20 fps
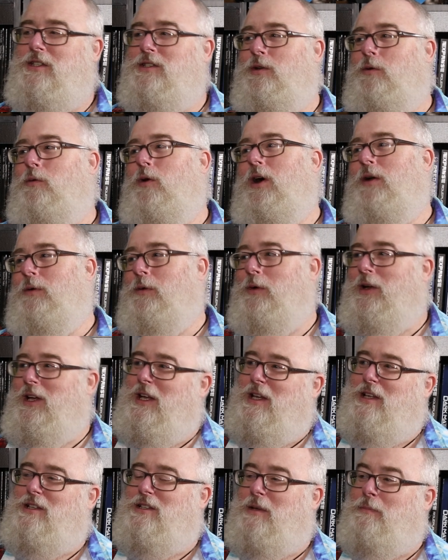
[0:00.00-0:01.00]
is the one where
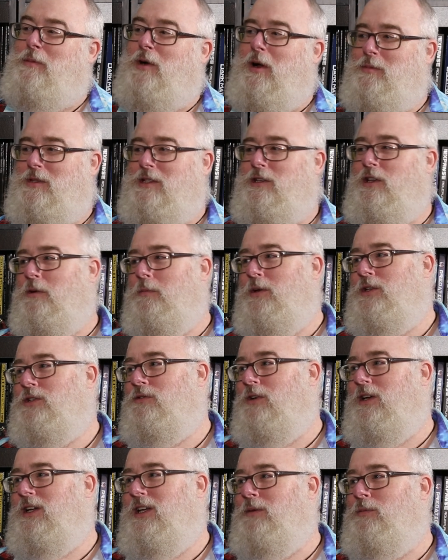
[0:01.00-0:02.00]
it becomes a little bit
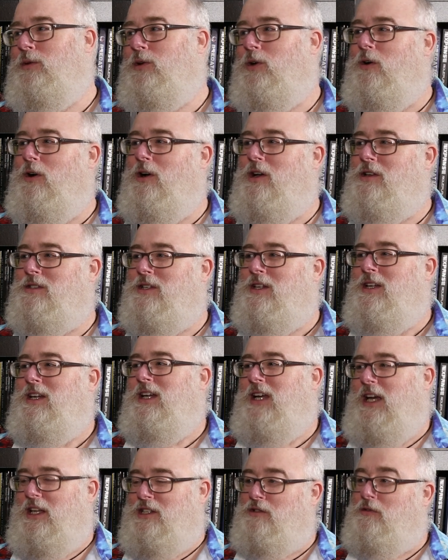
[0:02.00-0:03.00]
tricky because
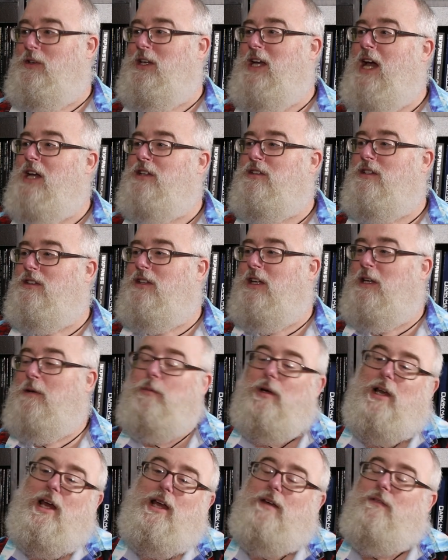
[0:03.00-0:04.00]
it's a reaction thing,
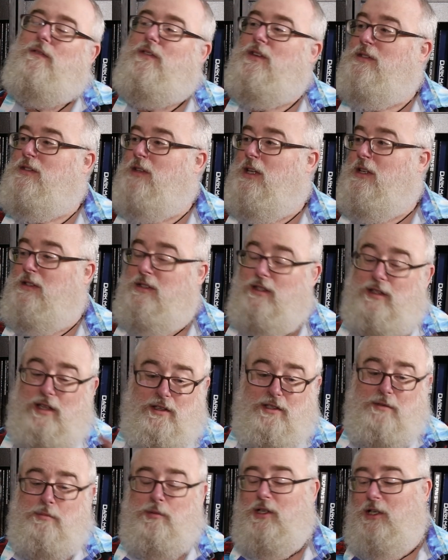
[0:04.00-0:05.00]
but hey, if this is
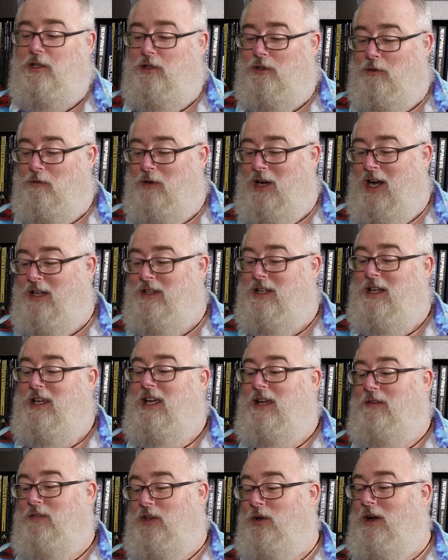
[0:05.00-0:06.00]
this particular round,
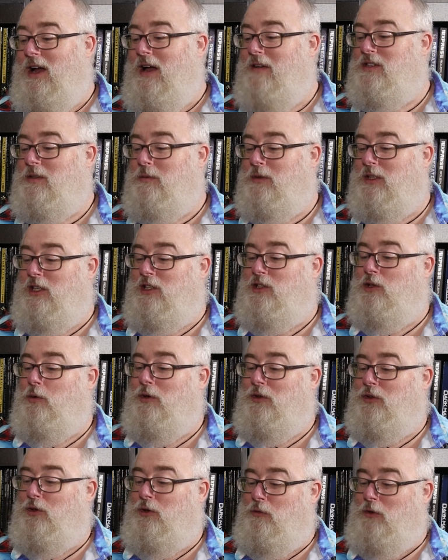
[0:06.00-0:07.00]
you don't have something to do
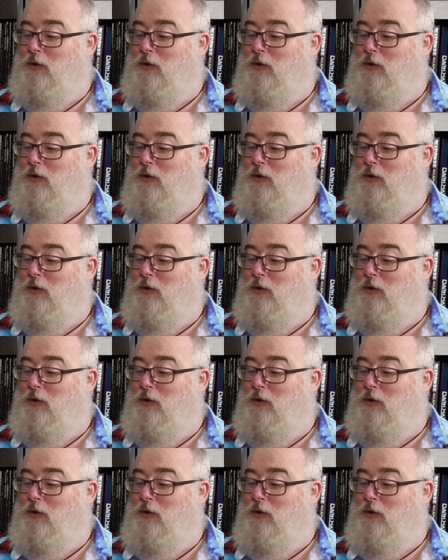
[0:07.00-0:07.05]
with your